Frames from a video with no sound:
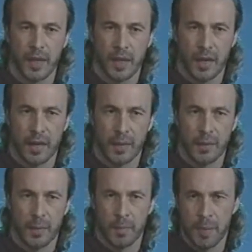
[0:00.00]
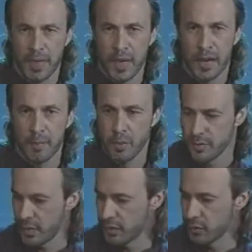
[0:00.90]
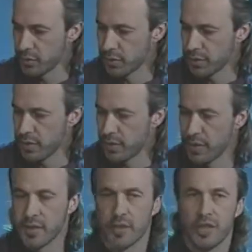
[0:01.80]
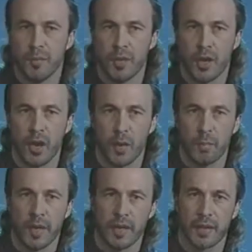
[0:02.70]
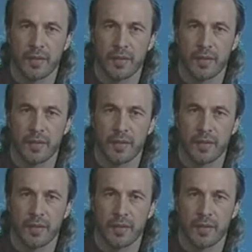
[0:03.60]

The pick I'm using is also a Jim Dunlop pick,